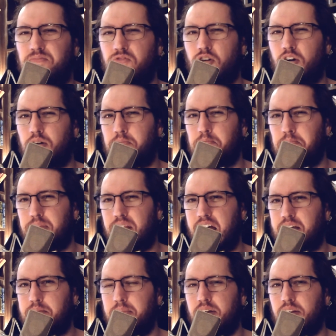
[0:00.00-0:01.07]
dark
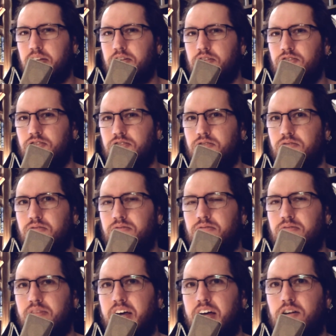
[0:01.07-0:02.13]
black metalish
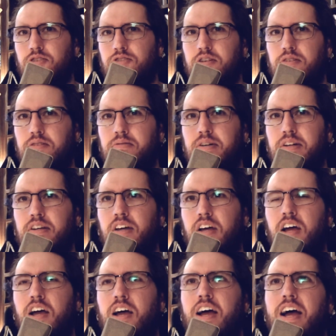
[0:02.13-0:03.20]
energy to it,
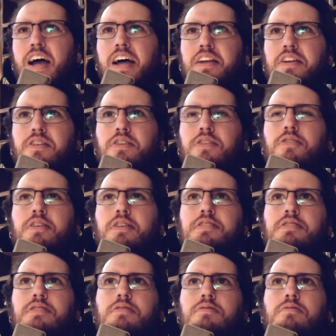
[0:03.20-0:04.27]
and there
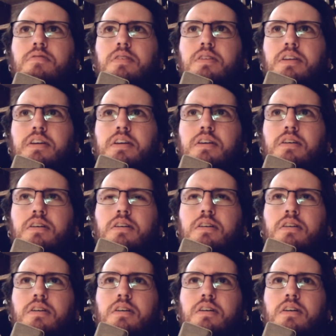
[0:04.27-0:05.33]
isn't really
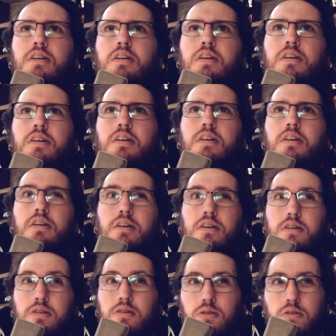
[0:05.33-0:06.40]
a
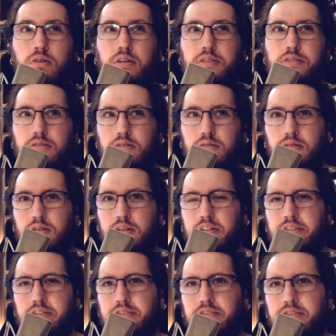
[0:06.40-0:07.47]
chorus
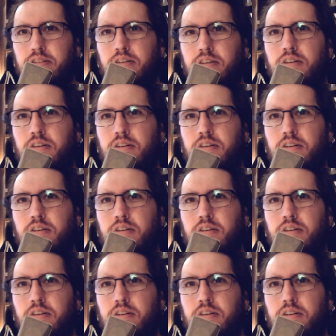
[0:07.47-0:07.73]
chorus